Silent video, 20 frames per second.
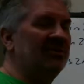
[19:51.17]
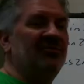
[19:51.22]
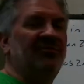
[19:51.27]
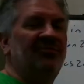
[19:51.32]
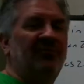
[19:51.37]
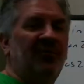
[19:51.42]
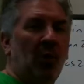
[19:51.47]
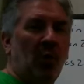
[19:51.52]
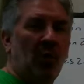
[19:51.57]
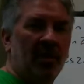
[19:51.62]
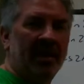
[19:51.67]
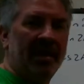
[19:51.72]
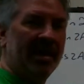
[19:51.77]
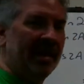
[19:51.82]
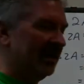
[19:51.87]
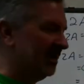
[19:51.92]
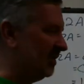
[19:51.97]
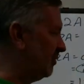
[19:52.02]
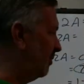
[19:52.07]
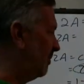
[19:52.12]

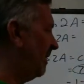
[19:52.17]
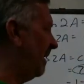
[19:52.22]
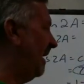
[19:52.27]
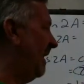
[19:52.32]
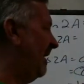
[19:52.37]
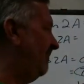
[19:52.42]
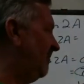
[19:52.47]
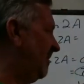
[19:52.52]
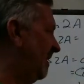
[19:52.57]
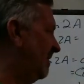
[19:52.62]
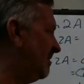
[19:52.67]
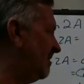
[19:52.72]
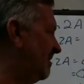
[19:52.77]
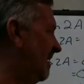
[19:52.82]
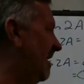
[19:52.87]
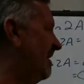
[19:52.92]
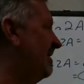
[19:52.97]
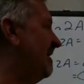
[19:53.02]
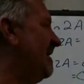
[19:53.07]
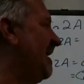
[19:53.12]
4x. So the left-hand
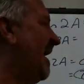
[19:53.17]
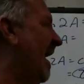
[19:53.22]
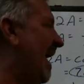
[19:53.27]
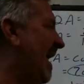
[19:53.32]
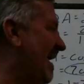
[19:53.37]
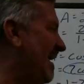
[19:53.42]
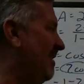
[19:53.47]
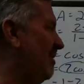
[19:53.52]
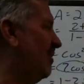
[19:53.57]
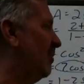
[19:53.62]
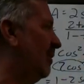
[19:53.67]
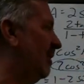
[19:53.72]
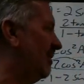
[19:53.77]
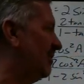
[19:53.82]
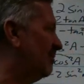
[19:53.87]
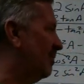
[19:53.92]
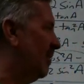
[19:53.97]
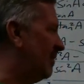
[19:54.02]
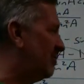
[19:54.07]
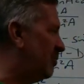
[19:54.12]
side, the angle
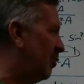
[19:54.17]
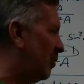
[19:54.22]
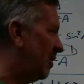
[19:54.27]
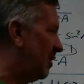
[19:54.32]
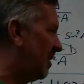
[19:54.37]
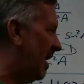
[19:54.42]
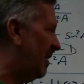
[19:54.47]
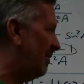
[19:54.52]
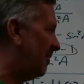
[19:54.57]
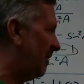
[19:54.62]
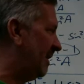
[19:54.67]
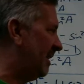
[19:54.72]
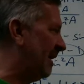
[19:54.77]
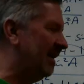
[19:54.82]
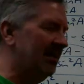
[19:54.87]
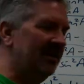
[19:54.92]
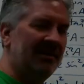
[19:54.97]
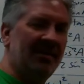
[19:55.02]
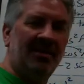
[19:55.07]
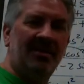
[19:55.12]
is much more
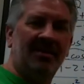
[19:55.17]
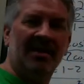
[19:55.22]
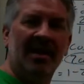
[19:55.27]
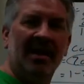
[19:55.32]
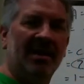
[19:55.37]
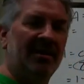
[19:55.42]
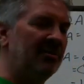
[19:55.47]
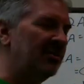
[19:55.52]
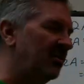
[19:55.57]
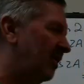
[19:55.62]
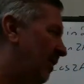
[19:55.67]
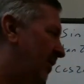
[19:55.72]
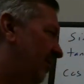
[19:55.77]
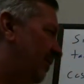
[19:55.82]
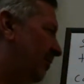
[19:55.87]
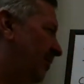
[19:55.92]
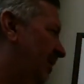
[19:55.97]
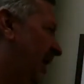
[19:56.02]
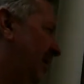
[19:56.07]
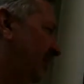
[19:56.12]
complicated than the angle on
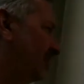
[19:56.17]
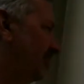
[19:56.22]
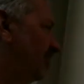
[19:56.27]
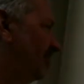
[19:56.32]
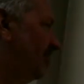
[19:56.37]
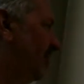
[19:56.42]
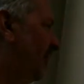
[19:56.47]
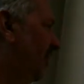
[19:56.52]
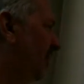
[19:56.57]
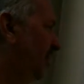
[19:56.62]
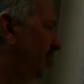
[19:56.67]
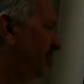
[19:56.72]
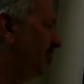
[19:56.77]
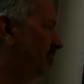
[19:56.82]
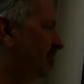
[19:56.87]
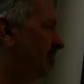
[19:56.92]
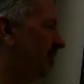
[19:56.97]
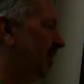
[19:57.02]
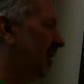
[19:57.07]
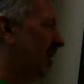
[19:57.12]
the right.
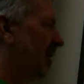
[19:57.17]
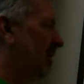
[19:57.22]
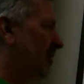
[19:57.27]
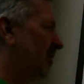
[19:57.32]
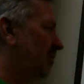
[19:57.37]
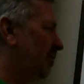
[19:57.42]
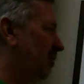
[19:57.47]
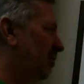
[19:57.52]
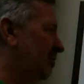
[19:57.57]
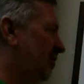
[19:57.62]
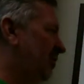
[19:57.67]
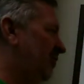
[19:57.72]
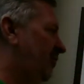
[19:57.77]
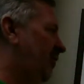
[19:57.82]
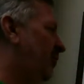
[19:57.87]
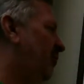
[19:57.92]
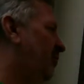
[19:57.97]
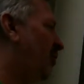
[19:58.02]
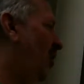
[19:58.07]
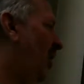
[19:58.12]
So just
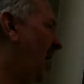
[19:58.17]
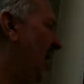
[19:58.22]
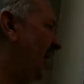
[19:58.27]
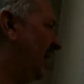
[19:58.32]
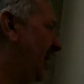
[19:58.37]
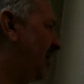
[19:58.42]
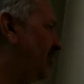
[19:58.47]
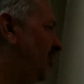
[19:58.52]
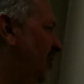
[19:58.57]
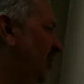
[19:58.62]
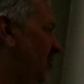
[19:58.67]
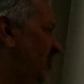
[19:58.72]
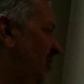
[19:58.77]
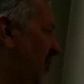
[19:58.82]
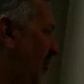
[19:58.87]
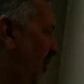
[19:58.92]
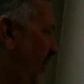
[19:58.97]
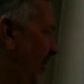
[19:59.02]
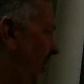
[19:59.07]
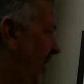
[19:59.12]
for variety, I'm going to
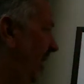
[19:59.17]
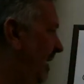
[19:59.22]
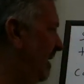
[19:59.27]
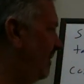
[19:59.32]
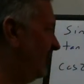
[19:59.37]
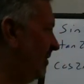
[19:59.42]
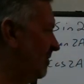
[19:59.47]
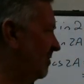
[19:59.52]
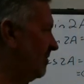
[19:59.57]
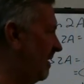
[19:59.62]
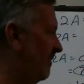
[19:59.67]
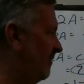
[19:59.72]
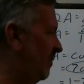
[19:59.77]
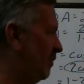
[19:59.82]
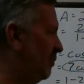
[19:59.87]
start on the left. Instead of